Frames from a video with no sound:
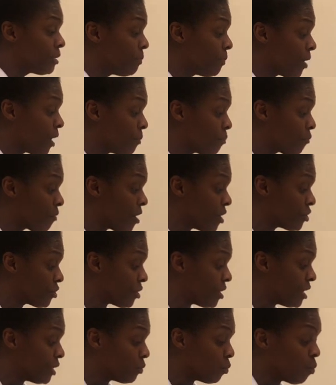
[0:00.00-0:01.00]
blood pressure
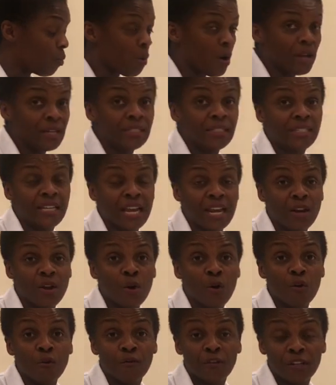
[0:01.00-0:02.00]
is 110
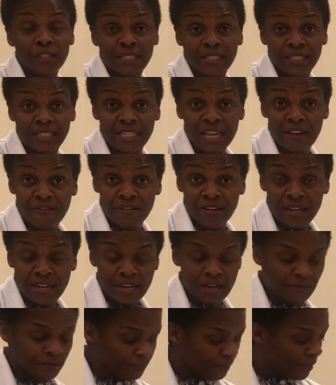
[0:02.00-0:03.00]
over
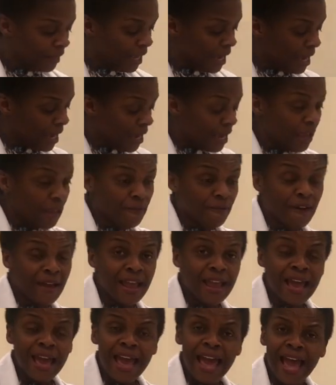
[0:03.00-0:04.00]
70. If I
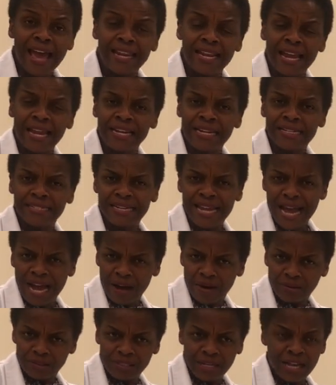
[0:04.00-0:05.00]
had any doubt